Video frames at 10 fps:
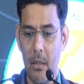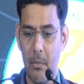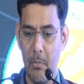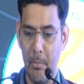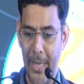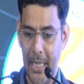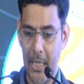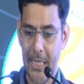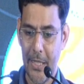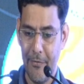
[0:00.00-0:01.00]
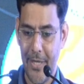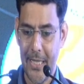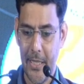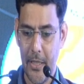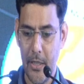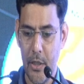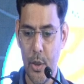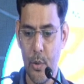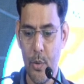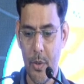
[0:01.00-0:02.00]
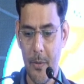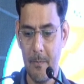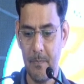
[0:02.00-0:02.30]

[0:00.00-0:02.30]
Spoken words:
mainly simvastatin is used.